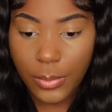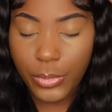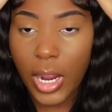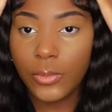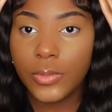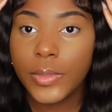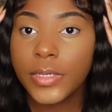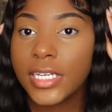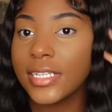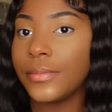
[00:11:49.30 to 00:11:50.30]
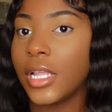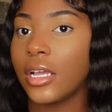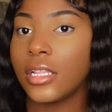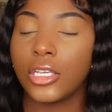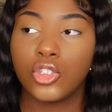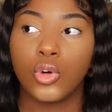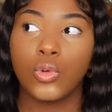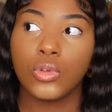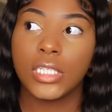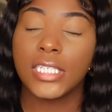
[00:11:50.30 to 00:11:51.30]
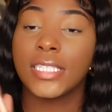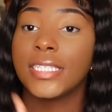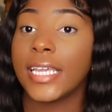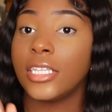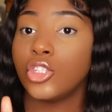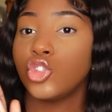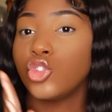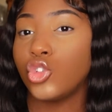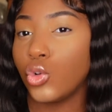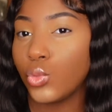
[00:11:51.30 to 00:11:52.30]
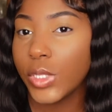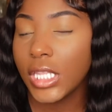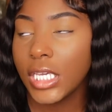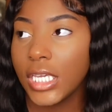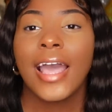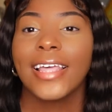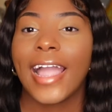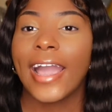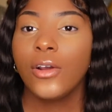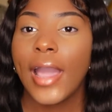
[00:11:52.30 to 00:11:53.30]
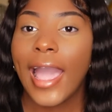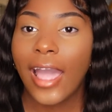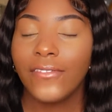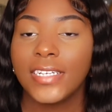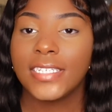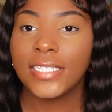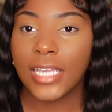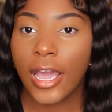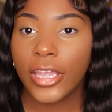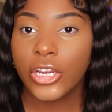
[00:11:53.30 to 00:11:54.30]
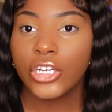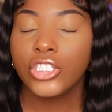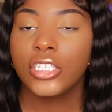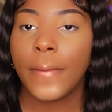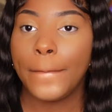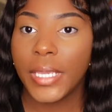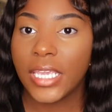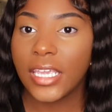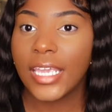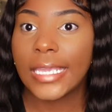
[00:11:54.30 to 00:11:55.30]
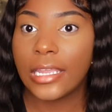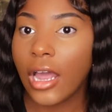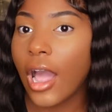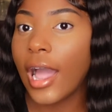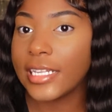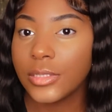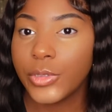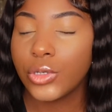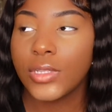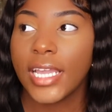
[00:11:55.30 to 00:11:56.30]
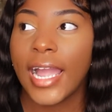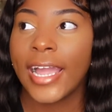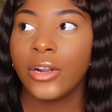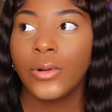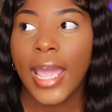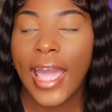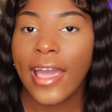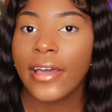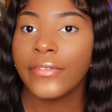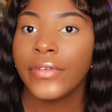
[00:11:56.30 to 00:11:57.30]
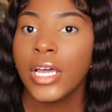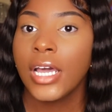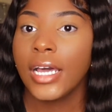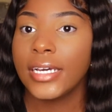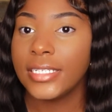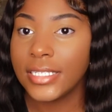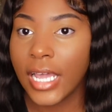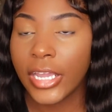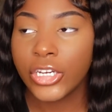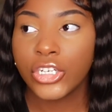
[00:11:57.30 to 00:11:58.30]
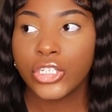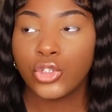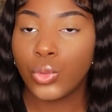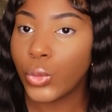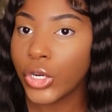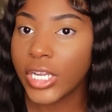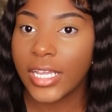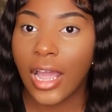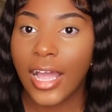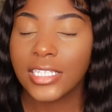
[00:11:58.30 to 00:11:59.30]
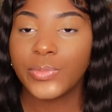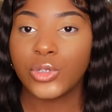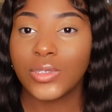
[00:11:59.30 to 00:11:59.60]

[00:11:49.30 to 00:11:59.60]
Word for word: probably because I'm not like totally set in stone with it. Like I don't have a desire to be in a hospital. Like I don't have a desire to work in a hospital